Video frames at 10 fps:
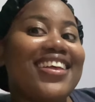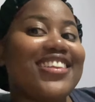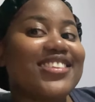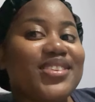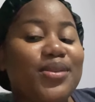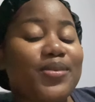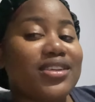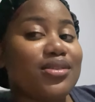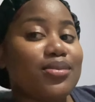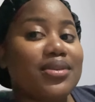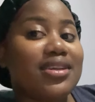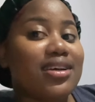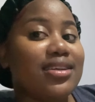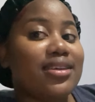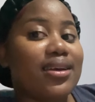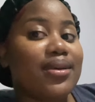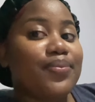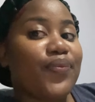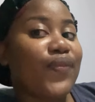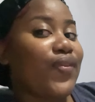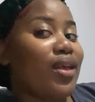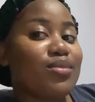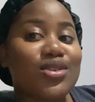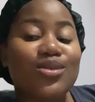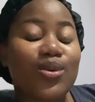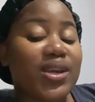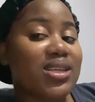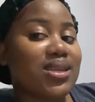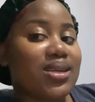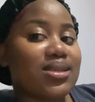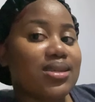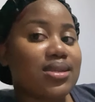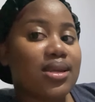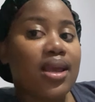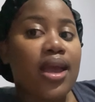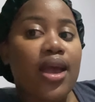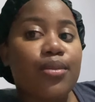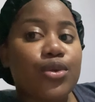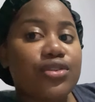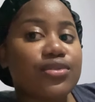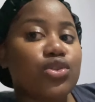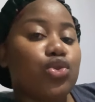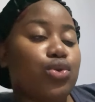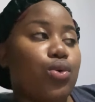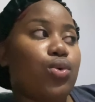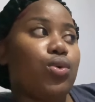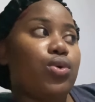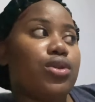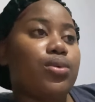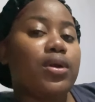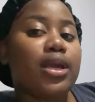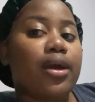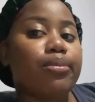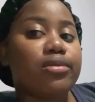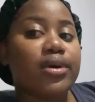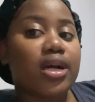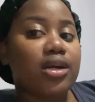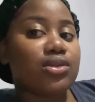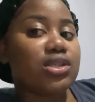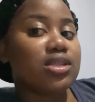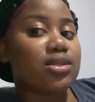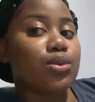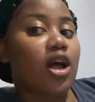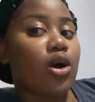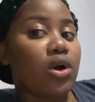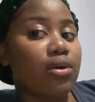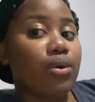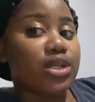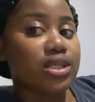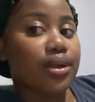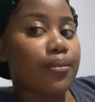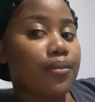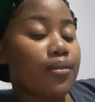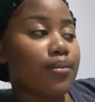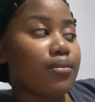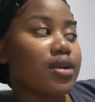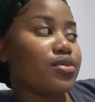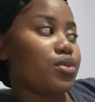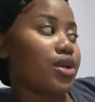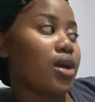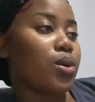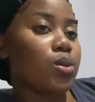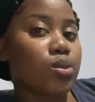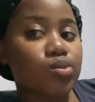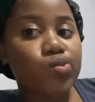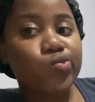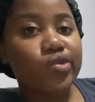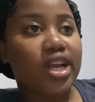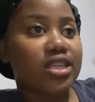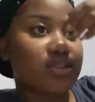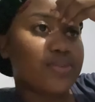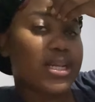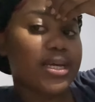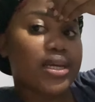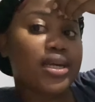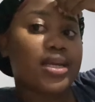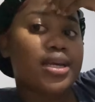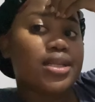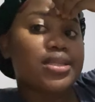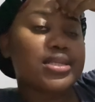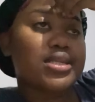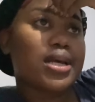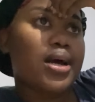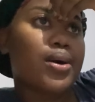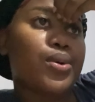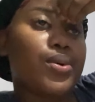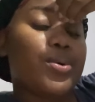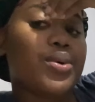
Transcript: There's so much to be done here. I'm so excited. I'm not even sure the way I put my couches is how I want them. But for now, I just feel like this is how